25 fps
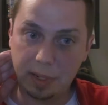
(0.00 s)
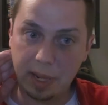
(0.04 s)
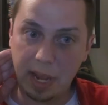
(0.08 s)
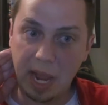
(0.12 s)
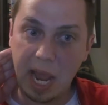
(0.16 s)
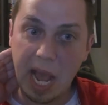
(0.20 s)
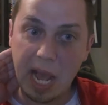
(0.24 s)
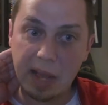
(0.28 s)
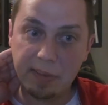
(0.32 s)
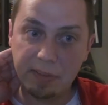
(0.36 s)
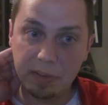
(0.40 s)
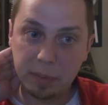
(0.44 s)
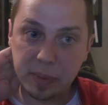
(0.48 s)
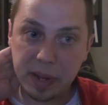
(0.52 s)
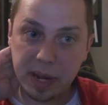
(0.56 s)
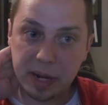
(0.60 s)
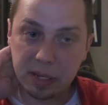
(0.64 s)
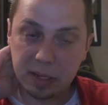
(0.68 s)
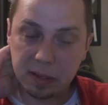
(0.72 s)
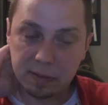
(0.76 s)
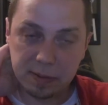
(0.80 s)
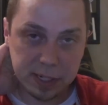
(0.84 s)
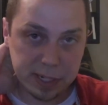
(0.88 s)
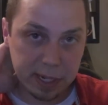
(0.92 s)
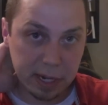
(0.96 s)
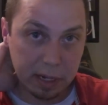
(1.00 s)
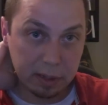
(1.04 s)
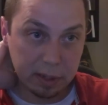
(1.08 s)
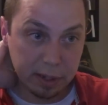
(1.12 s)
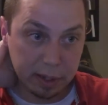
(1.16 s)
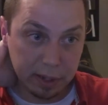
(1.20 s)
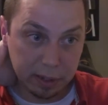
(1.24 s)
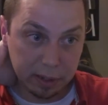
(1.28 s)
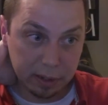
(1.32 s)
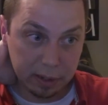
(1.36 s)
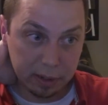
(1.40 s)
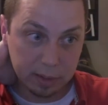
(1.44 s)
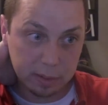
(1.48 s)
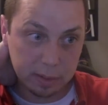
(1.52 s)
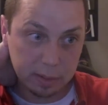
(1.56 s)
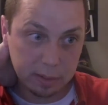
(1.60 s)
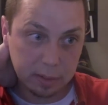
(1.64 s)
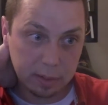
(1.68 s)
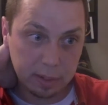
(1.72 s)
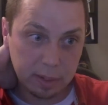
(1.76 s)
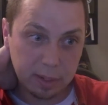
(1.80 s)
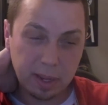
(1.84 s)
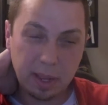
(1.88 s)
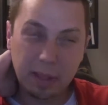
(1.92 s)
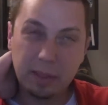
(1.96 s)
half a bottle of saline.
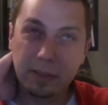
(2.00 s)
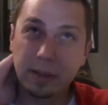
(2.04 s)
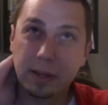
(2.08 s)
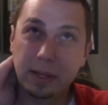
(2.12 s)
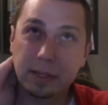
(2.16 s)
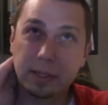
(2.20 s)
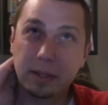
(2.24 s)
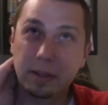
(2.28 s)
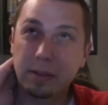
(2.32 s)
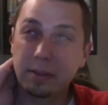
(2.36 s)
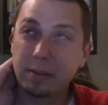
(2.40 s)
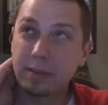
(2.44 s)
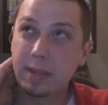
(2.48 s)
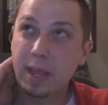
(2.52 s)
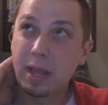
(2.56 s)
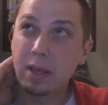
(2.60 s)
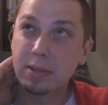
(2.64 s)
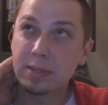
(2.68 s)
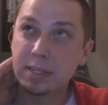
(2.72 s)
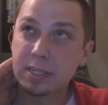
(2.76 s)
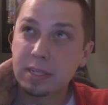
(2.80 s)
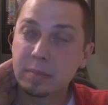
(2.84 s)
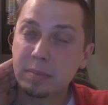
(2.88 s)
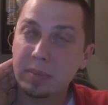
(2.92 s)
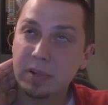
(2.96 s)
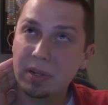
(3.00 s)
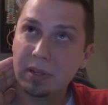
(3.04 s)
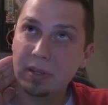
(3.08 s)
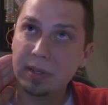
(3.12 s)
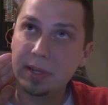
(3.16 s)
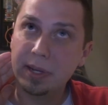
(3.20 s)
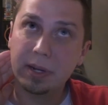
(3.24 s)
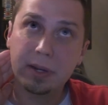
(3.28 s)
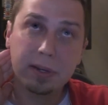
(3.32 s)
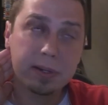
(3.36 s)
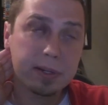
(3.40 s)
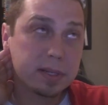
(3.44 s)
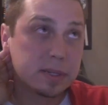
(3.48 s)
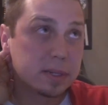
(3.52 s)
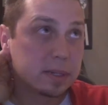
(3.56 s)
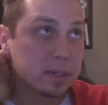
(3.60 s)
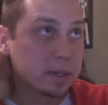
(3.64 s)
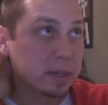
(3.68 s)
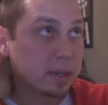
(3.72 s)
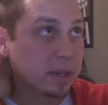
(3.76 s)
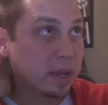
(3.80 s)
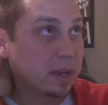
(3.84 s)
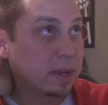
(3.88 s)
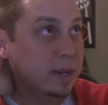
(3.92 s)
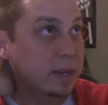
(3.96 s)
I think it's 1,000 milliliters,
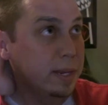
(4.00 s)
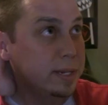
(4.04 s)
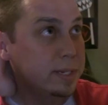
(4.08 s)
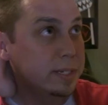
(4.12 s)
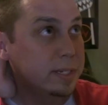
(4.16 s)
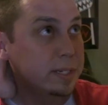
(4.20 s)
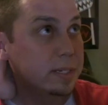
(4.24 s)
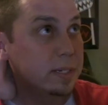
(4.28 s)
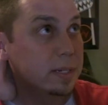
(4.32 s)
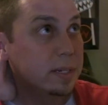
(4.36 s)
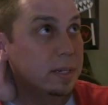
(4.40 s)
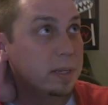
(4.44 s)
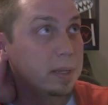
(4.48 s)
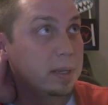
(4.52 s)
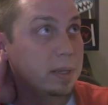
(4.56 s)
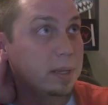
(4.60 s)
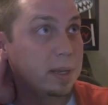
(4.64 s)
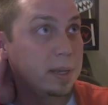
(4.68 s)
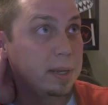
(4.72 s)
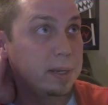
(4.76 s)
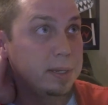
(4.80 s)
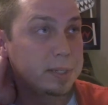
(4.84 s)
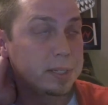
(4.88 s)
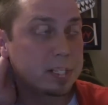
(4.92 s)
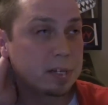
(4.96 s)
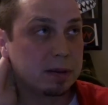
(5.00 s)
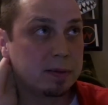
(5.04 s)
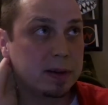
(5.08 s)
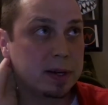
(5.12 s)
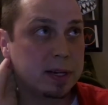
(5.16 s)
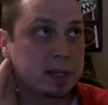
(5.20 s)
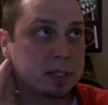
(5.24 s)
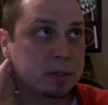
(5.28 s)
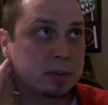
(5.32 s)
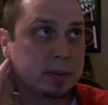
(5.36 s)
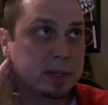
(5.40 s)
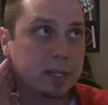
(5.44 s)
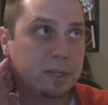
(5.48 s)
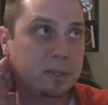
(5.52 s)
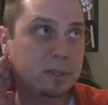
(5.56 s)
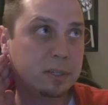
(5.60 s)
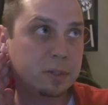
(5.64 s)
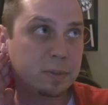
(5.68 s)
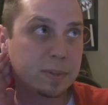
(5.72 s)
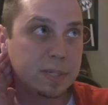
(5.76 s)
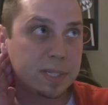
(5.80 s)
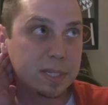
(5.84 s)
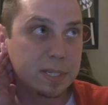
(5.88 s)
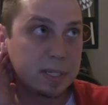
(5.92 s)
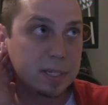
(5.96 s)
and each syringe we
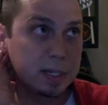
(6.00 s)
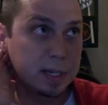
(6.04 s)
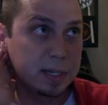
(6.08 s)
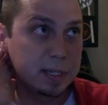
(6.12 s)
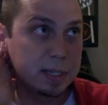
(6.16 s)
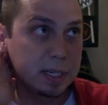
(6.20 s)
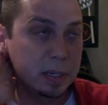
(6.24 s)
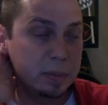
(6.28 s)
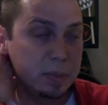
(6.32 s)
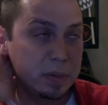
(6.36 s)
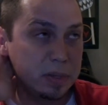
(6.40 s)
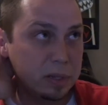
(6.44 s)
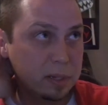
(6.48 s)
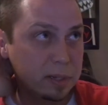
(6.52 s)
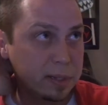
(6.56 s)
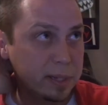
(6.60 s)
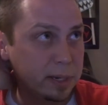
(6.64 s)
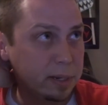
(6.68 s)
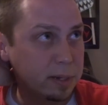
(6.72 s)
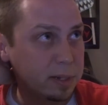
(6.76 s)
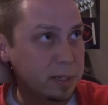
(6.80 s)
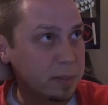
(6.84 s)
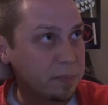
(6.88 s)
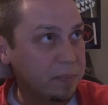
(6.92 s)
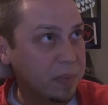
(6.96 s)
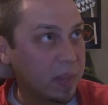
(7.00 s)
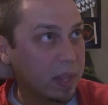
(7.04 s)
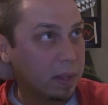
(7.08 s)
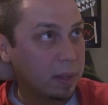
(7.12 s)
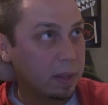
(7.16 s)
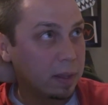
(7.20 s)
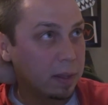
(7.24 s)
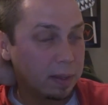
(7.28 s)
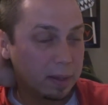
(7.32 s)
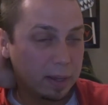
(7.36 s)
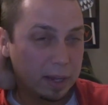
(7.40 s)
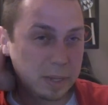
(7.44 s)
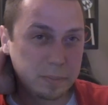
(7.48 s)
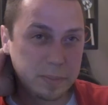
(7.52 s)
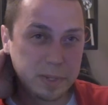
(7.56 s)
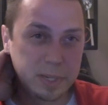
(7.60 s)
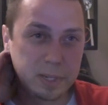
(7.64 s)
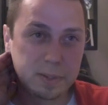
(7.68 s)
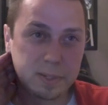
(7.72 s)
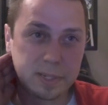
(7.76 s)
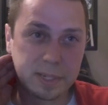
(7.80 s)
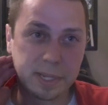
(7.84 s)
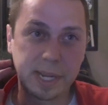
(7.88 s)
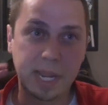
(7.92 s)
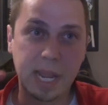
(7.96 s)
used was 60 milliliters, and we
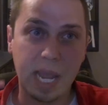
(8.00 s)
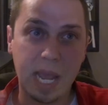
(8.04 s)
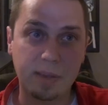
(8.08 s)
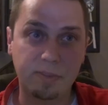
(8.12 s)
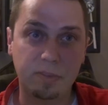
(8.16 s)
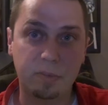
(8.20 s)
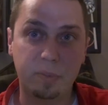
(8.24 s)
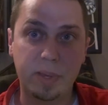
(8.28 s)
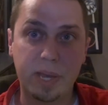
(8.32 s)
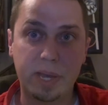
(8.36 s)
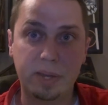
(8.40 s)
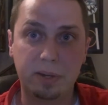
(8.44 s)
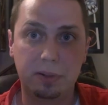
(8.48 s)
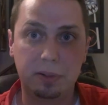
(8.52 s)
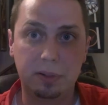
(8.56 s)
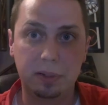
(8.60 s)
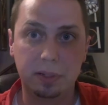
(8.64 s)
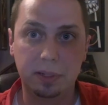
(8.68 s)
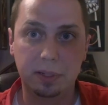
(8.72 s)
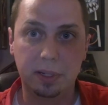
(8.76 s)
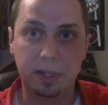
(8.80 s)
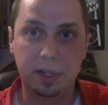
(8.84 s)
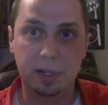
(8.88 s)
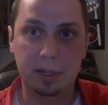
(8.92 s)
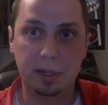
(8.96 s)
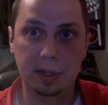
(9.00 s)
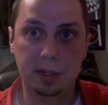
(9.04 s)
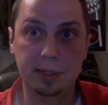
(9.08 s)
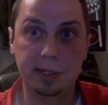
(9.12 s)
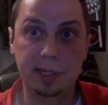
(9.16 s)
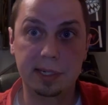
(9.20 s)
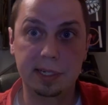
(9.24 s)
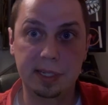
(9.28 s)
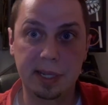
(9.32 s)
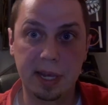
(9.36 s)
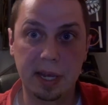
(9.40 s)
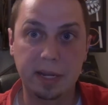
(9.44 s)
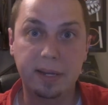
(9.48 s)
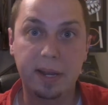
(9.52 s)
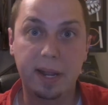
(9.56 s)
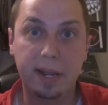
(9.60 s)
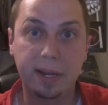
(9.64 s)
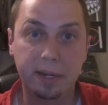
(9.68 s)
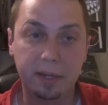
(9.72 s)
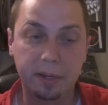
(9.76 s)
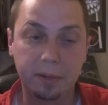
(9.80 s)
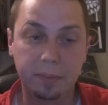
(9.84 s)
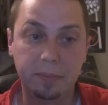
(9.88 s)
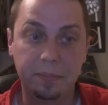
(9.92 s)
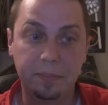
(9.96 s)
used like a half a bottle just that night,